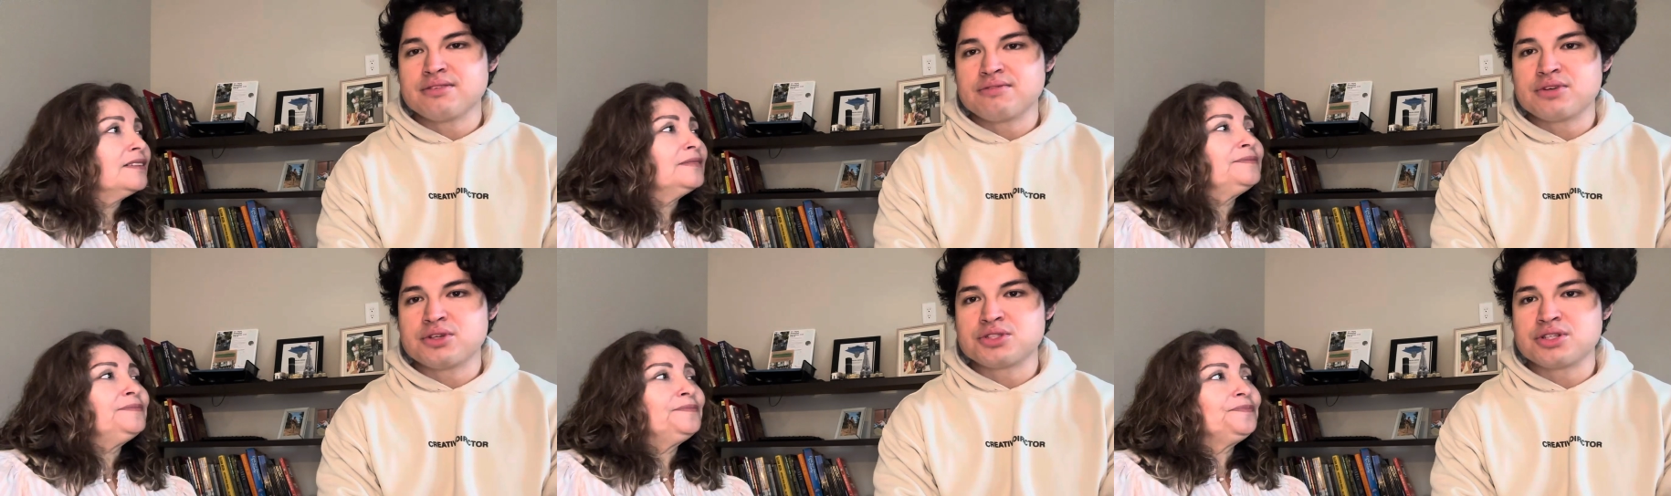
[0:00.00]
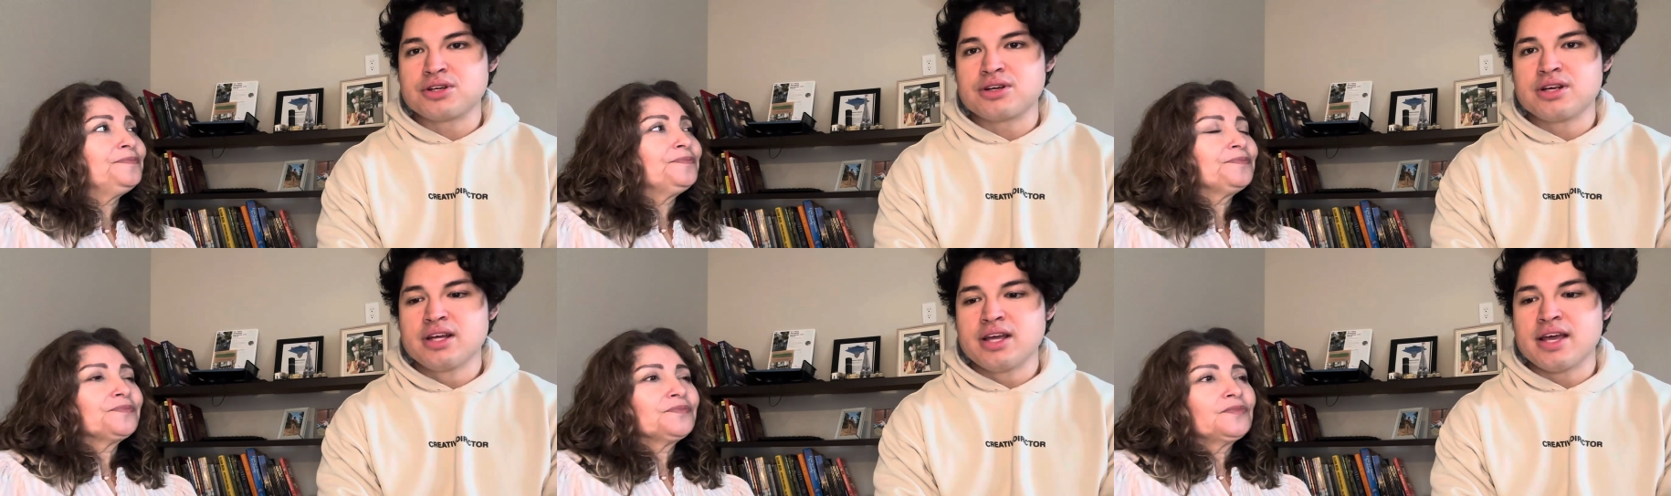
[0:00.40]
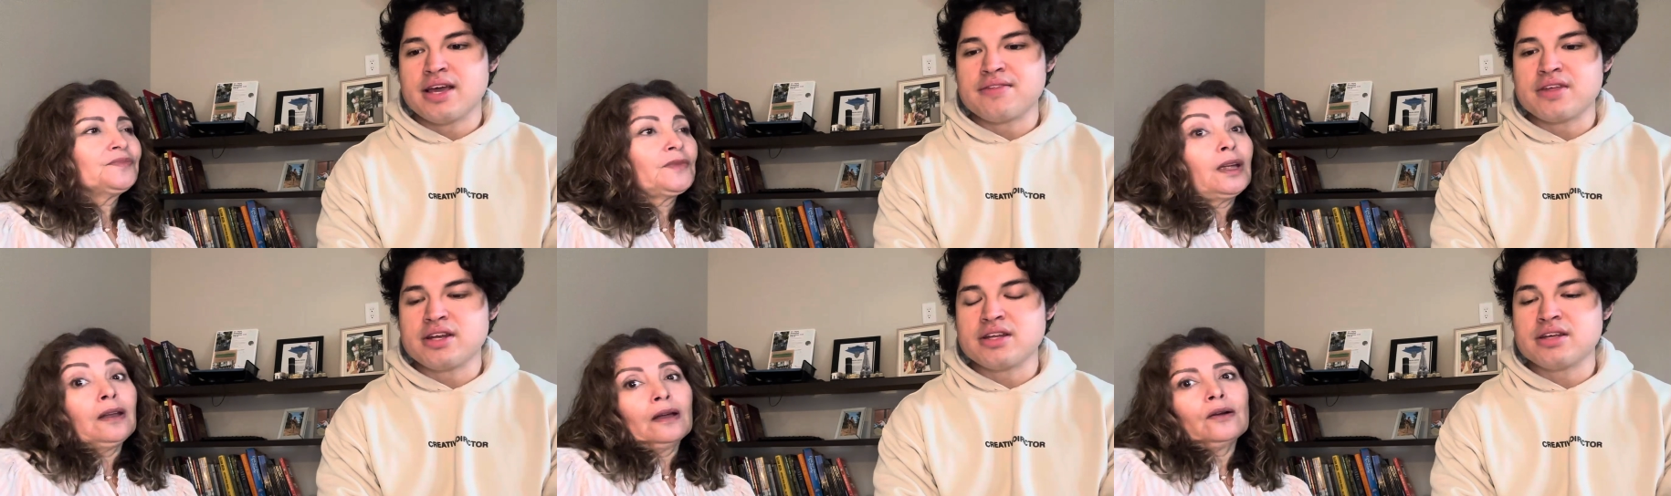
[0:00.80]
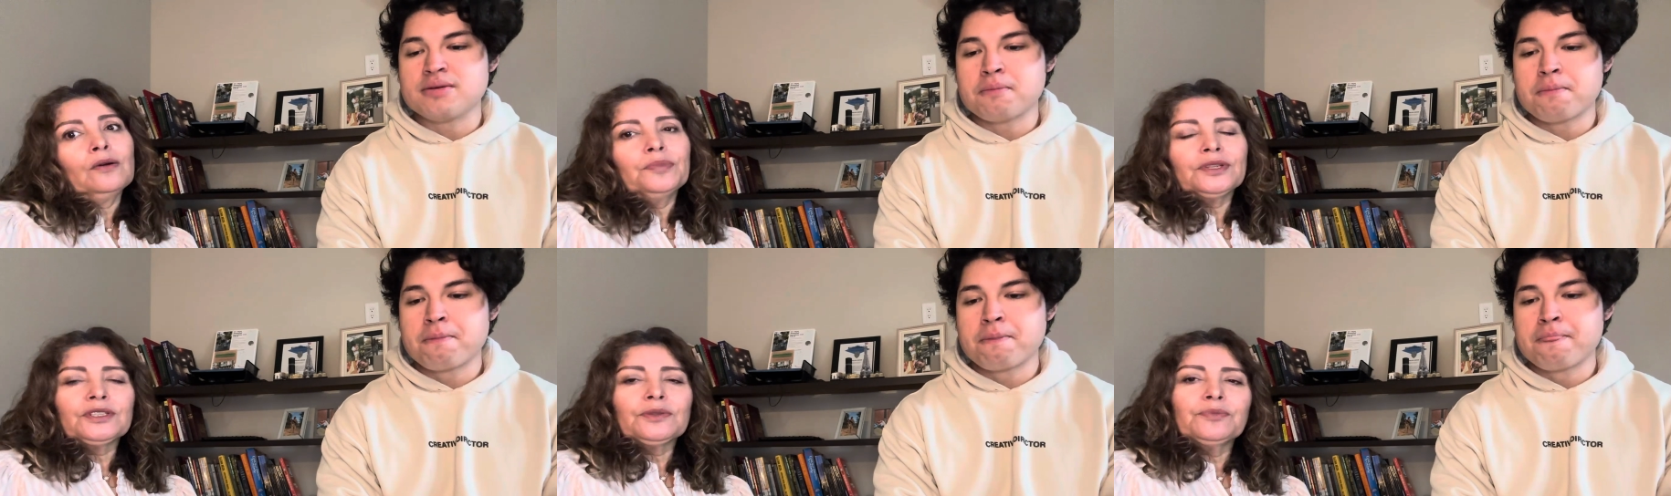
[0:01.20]
Speaker 1: For sure. And then An
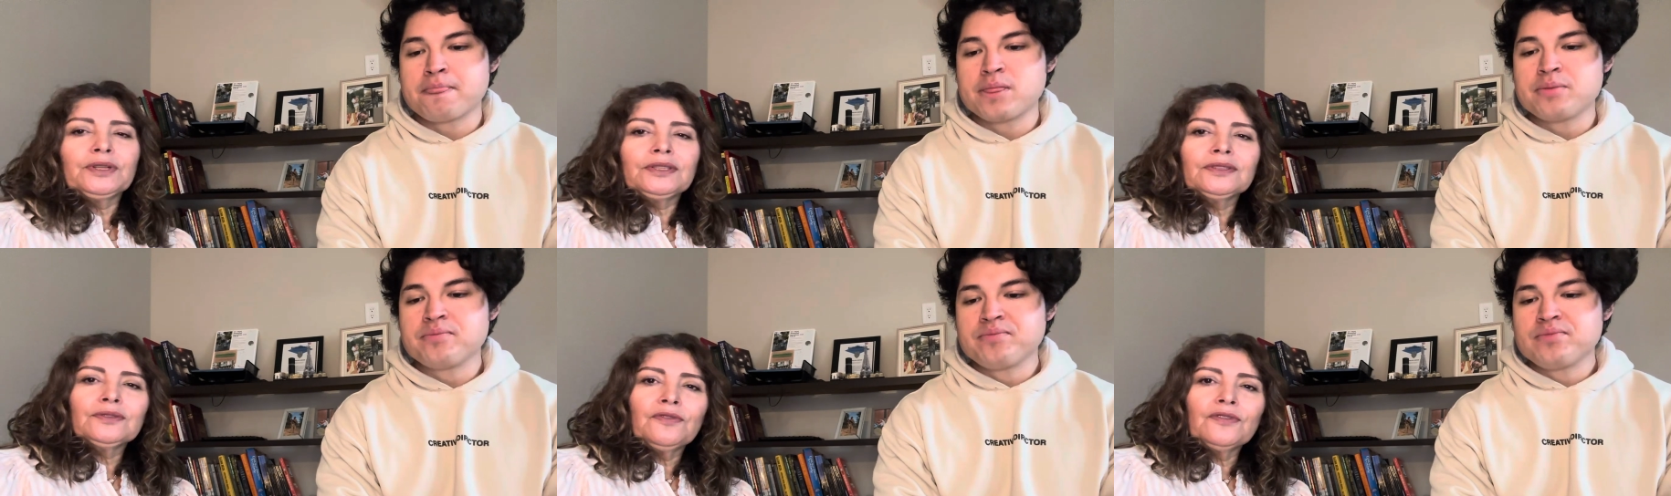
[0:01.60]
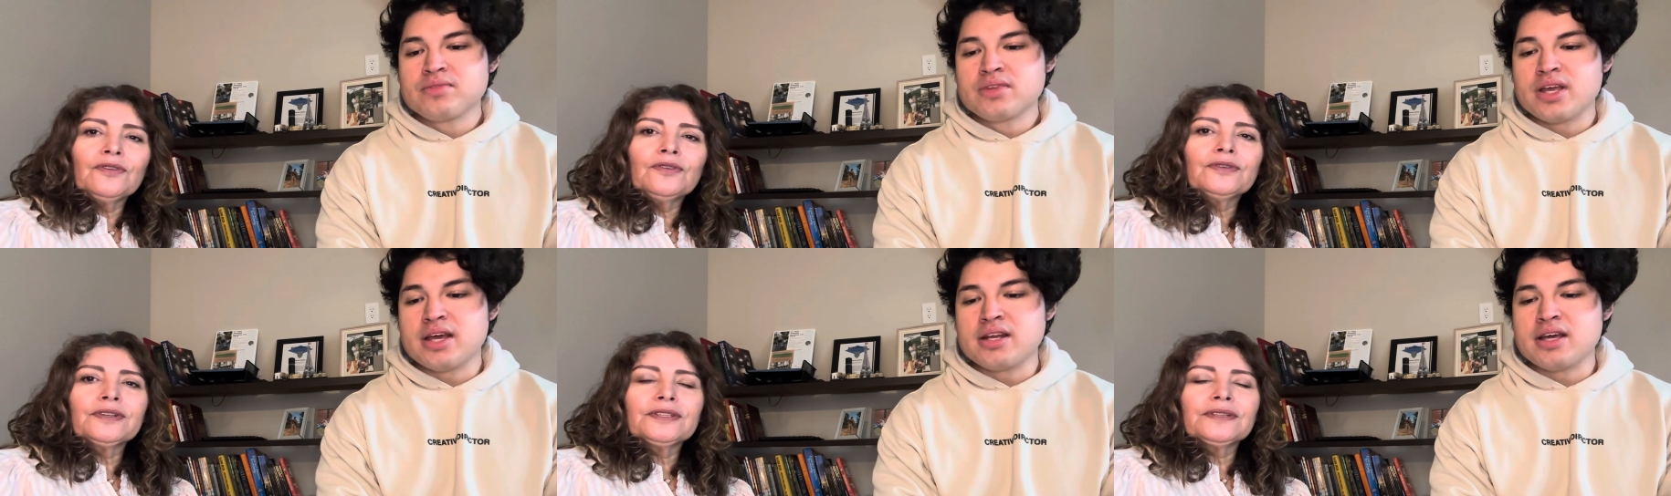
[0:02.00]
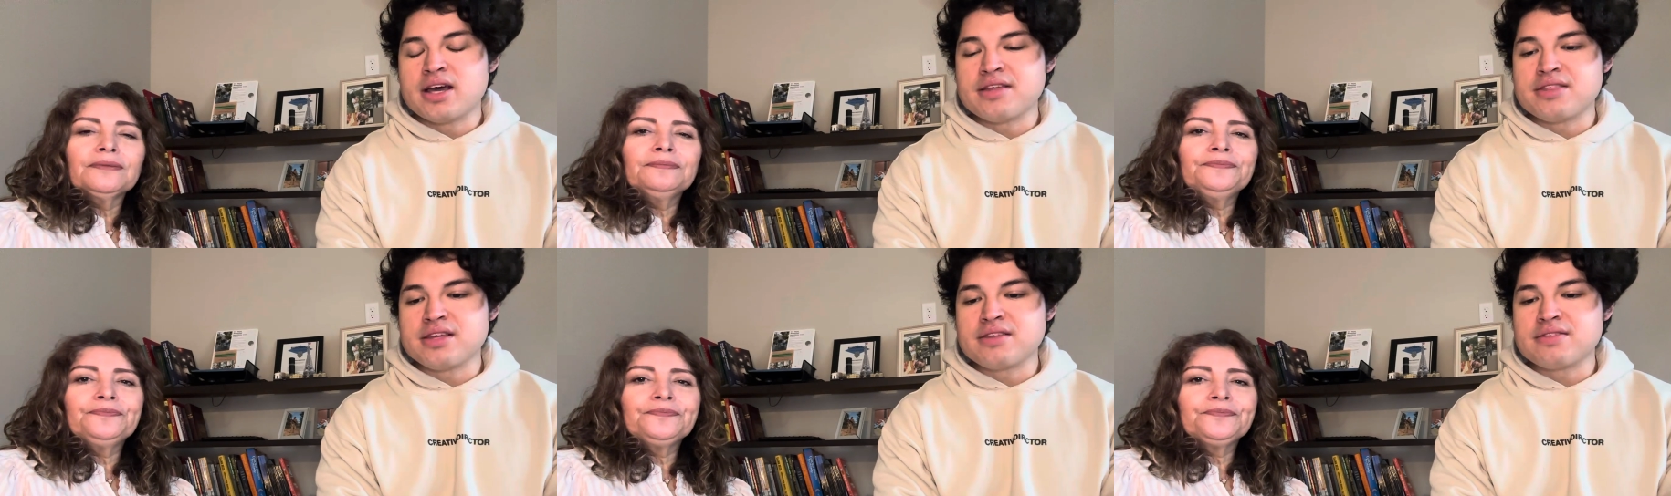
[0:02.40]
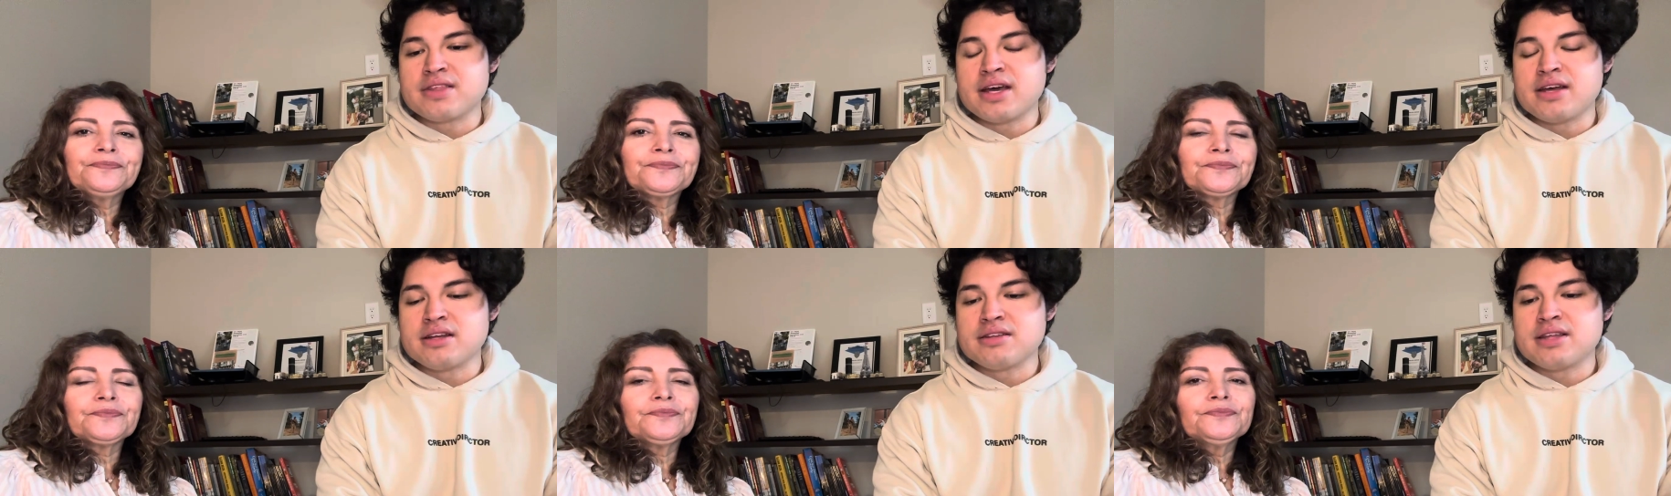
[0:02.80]
accomplishment. I and I think
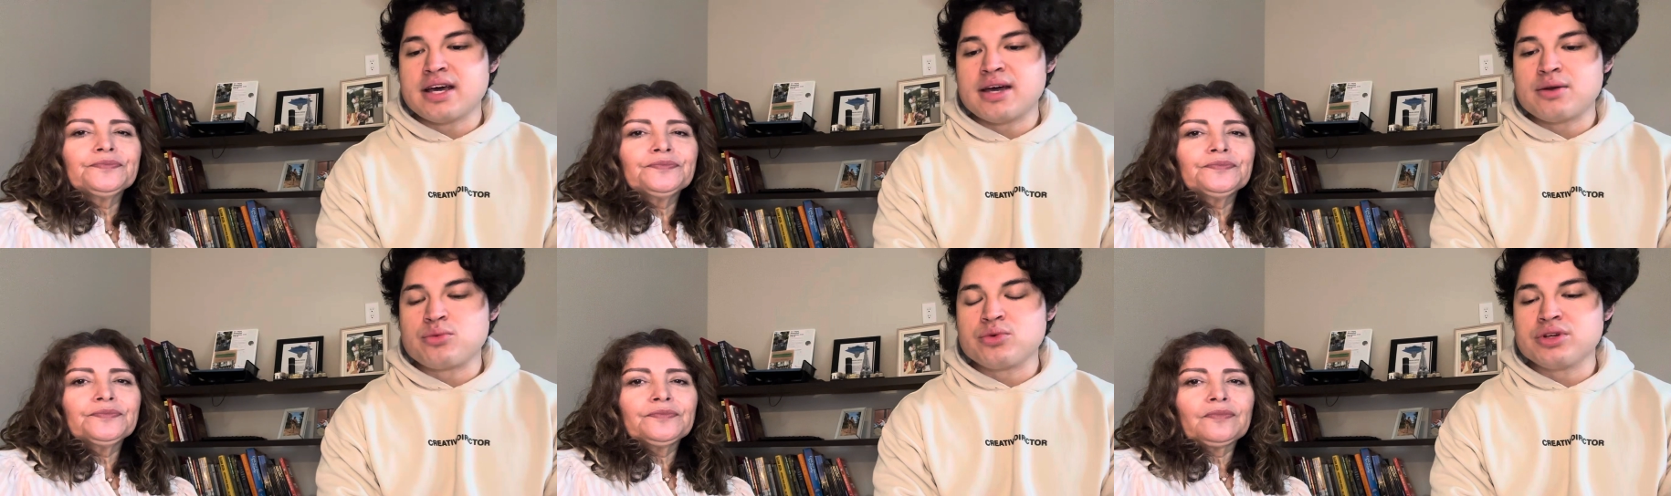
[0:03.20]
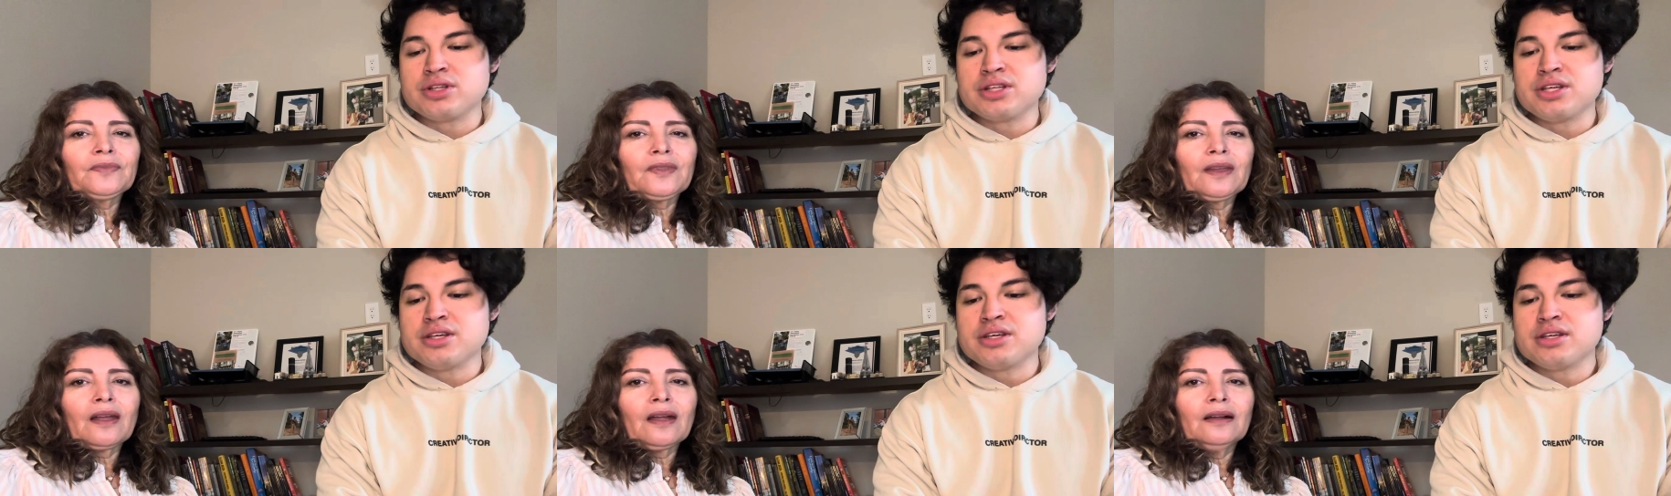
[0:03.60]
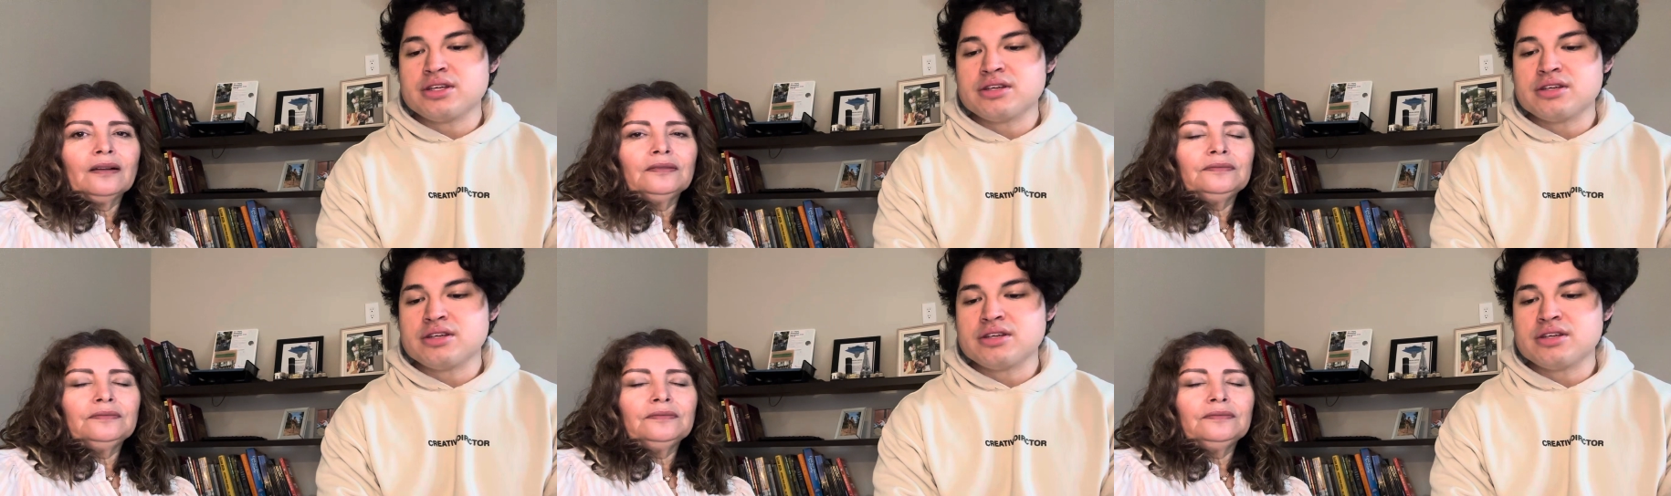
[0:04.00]
that that really